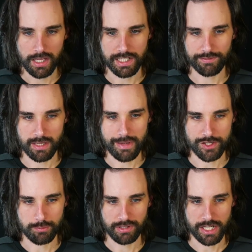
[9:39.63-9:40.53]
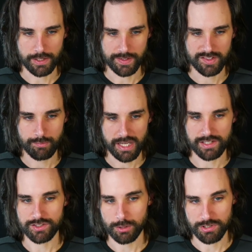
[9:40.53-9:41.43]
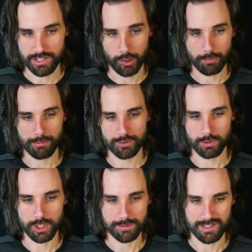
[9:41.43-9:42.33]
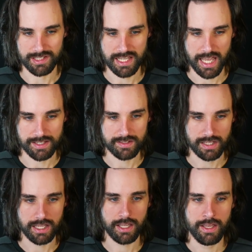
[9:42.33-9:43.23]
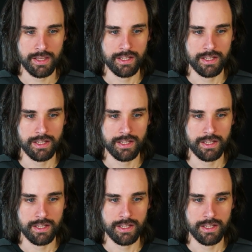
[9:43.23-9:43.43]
and definitely a major player in this space in terms of general-purpose rollups is Z K Sync.